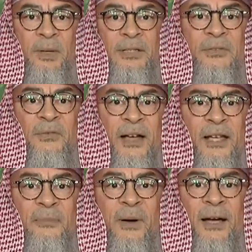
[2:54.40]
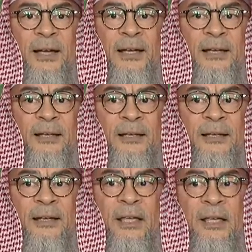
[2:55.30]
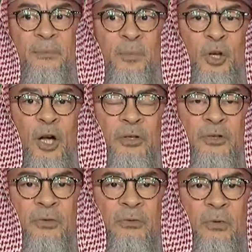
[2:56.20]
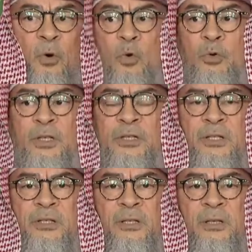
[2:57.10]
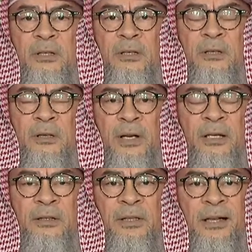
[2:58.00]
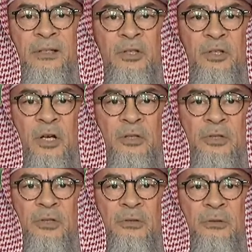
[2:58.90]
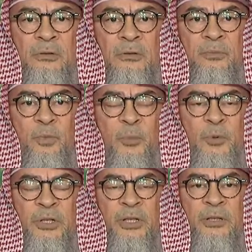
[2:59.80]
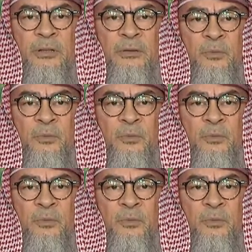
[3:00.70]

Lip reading: But if I buy a plot, oh, this is $300,000 property